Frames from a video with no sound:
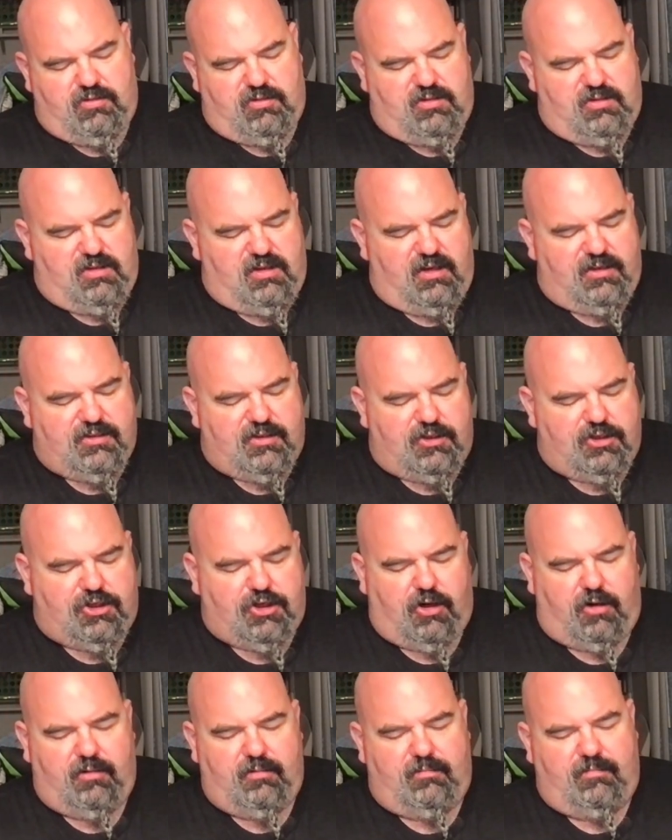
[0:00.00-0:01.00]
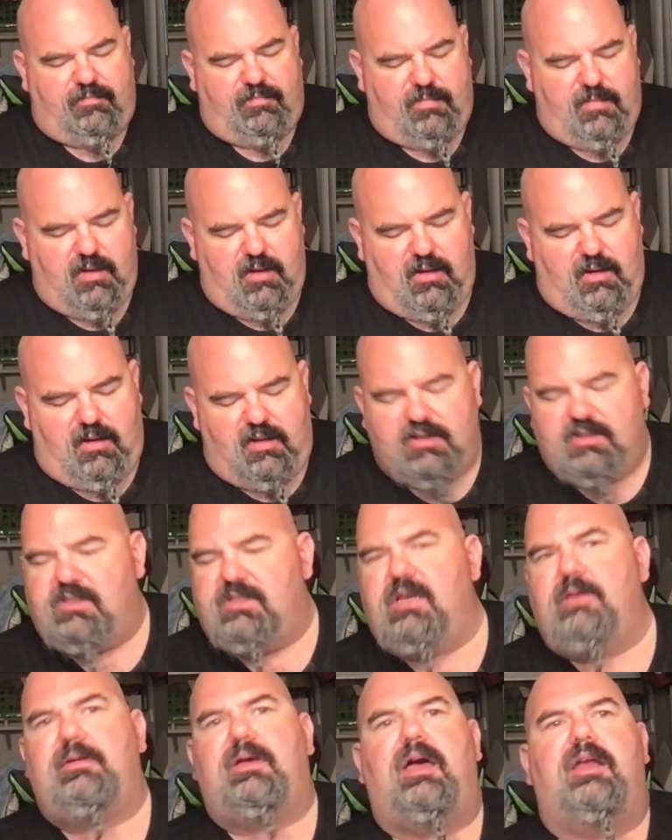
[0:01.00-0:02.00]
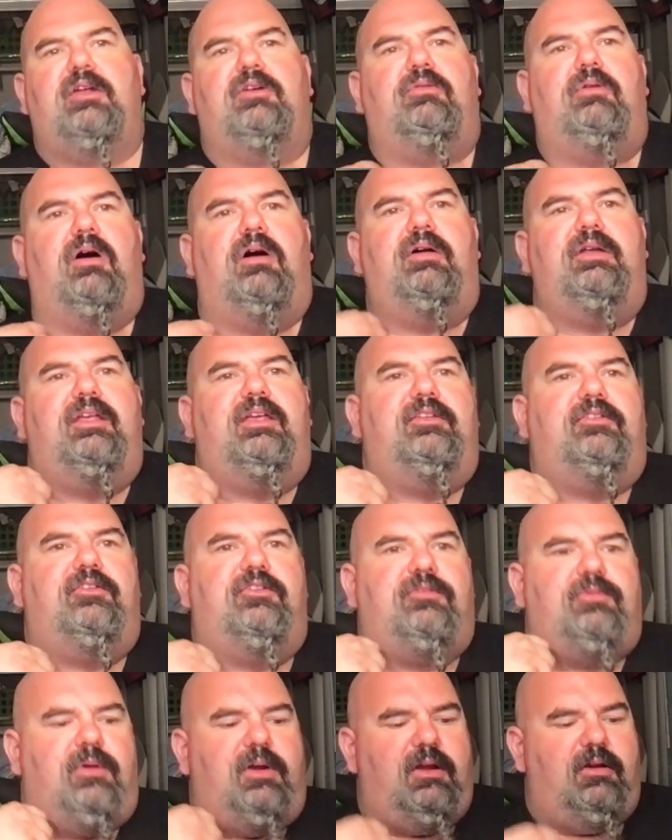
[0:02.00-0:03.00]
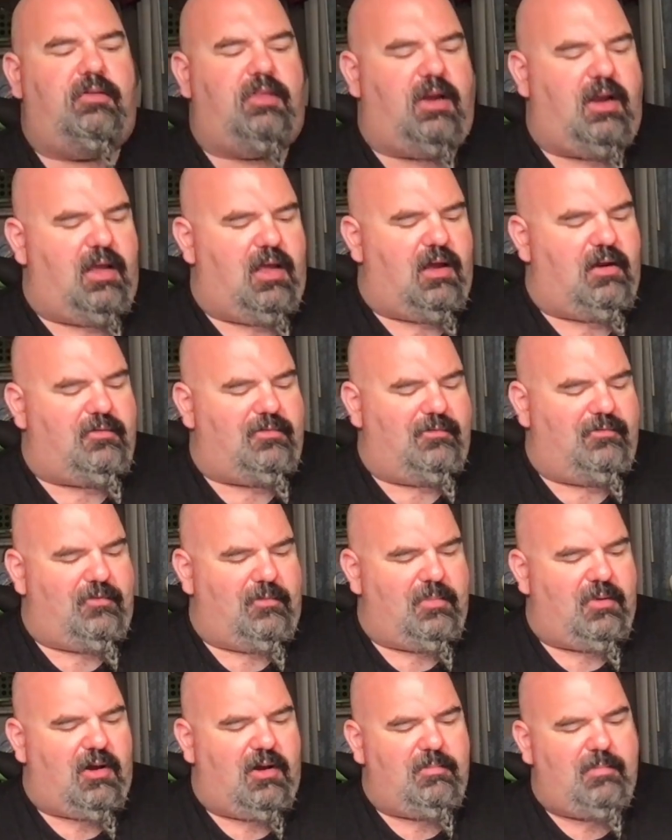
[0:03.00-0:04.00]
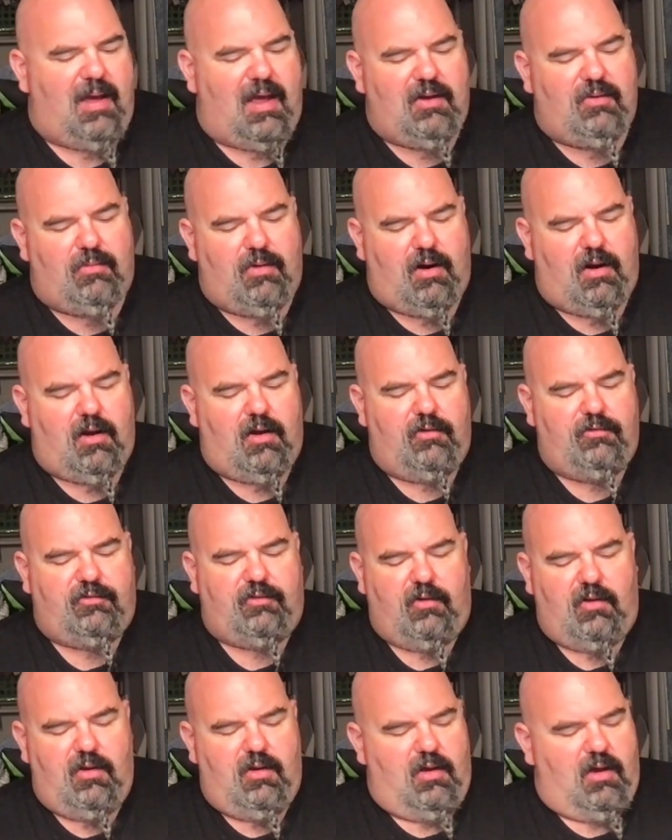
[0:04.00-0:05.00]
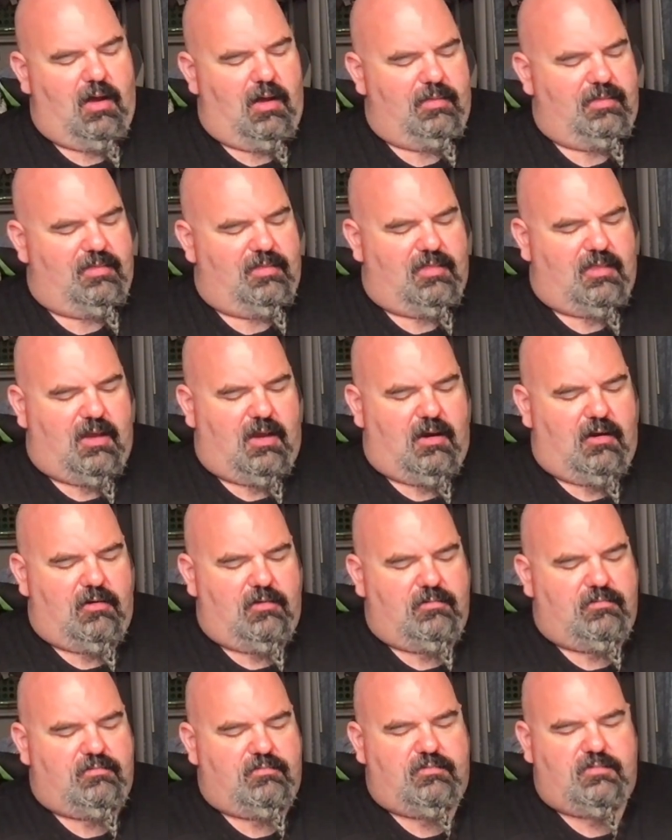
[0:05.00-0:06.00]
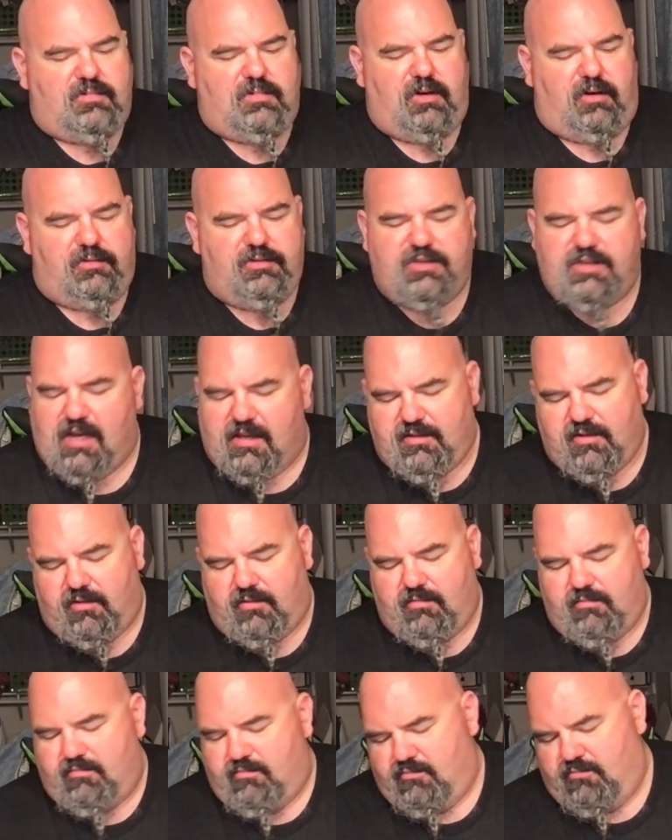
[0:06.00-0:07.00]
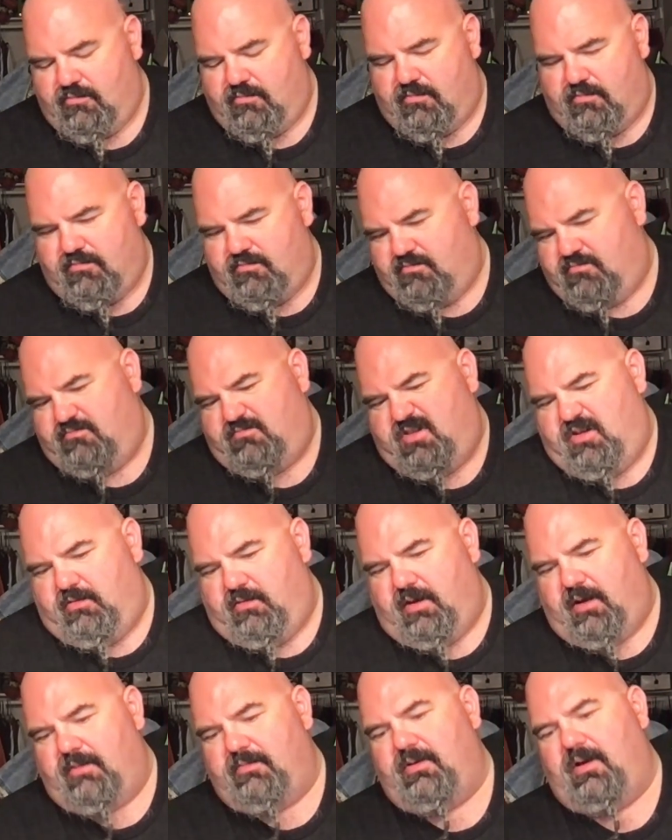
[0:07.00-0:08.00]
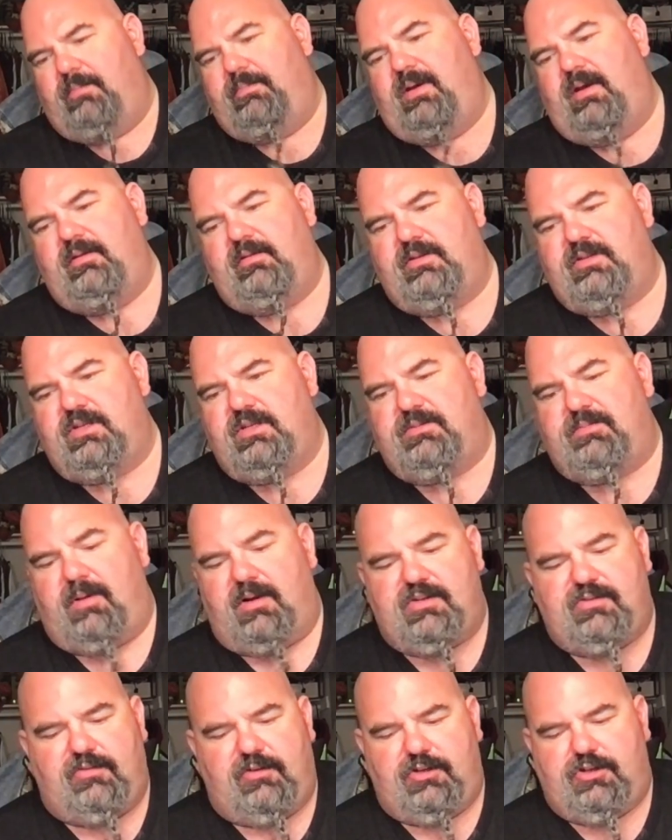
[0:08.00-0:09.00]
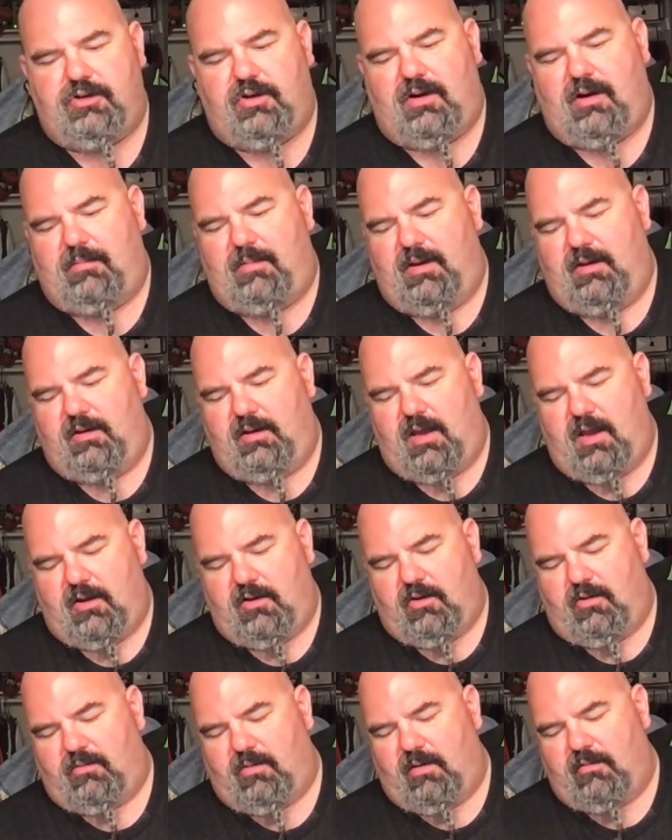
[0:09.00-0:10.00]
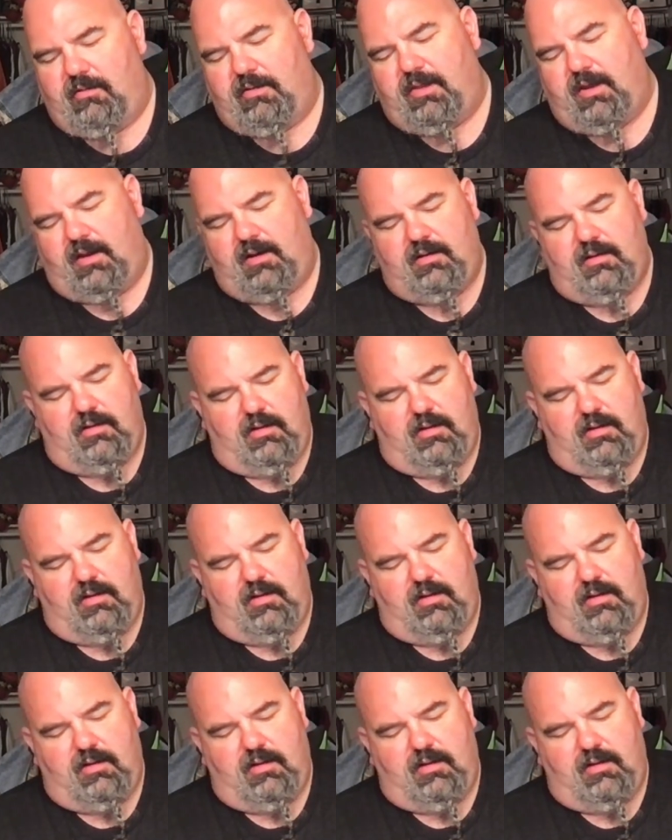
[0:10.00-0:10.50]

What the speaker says: Decent shirt. Same kind of quality as this one here that I got from Gun Mag Warehouse. They're, it's not the, I paid $6 for a shirt. I mean, you can't go wrong with that.